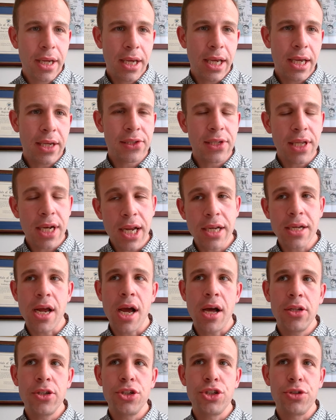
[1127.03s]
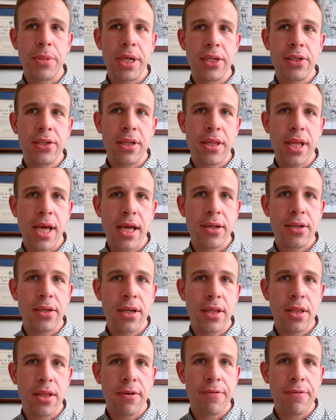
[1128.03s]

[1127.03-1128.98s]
is an acknowledgement that the